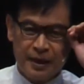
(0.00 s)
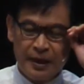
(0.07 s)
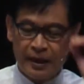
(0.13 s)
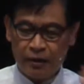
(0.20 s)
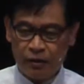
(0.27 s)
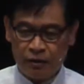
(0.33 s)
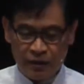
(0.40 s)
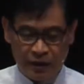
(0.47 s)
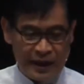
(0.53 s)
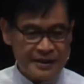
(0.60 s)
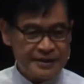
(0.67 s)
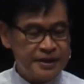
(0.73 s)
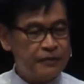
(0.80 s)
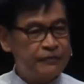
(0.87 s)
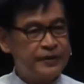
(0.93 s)
And on the
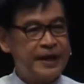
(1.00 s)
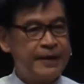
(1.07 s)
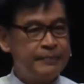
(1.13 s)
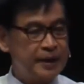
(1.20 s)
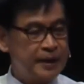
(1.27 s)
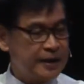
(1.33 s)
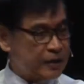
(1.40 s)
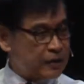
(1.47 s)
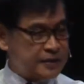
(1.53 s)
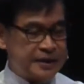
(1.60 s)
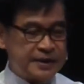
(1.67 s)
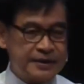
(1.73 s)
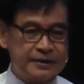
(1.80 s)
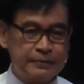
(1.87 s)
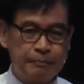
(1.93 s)
last day of the camp, there was
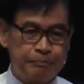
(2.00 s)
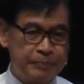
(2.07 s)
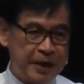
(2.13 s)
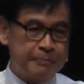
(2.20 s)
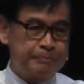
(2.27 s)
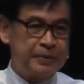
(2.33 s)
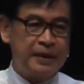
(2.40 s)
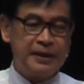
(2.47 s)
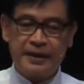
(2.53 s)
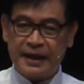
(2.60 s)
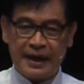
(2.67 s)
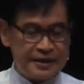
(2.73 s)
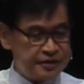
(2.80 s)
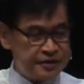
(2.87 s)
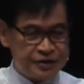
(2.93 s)
this big burly
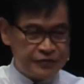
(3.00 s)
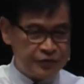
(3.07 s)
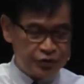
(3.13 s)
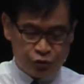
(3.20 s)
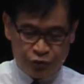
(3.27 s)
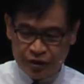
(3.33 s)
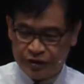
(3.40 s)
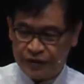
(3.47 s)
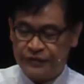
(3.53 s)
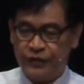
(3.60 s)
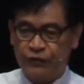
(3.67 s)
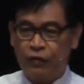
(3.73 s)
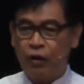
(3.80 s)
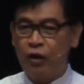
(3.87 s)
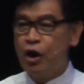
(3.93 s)
guy, 6'3",
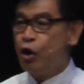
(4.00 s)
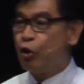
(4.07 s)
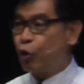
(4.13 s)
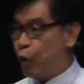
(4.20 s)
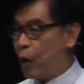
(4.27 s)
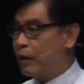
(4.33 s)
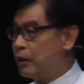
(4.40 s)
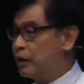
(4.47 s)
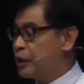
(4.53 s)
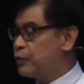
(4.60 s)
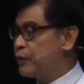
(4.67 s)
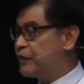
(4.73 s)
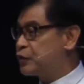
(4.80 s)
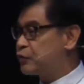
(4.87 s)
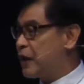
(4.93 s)
6'4", quarreling
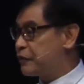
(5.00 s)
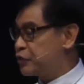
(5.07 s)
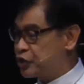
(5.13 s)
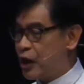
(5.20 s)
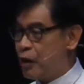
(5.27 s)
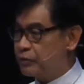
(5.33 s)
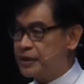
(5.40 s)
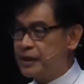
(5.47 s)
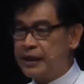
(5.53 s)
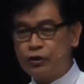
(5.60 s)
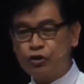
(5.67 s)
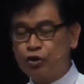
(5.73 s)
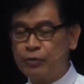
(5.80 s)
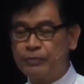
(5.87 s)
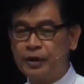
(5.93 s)
with his wife, shouting and
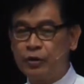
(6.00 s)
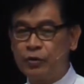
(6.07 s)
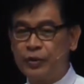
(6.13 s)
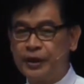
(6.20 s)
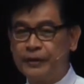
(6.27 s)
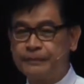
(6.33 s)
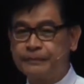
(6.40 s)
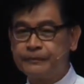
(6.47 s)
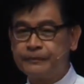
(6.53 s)
screaming away.